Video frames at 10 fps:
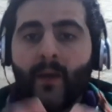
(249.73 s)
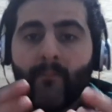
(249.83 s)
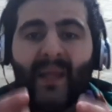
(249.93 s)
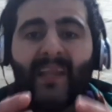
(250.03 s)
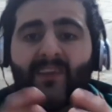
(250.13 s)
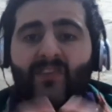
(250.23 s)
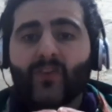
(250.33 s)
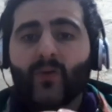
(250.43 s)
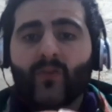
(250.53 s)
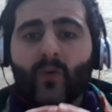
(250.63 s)
Many
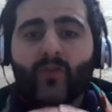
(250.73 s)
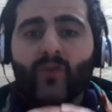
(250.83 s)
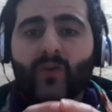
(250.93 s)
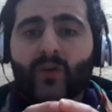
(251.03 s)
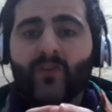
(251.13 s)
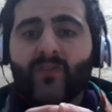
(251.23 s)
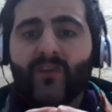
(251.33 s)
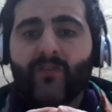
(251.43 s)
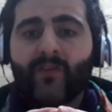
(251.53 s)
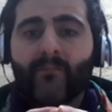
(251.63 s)
distros also use
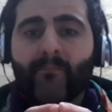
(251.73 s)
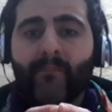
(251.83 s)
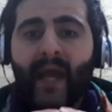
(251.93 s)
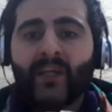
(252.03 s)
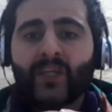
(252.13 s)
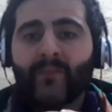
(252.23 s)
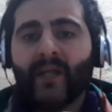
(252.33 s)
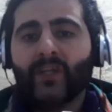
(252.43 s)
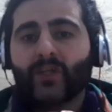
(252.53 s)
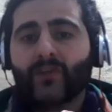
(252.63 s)
different package
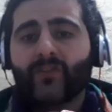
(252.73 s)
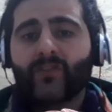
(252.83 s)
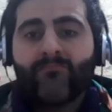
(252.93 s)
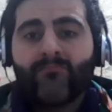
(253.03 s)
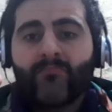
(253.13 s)
managers,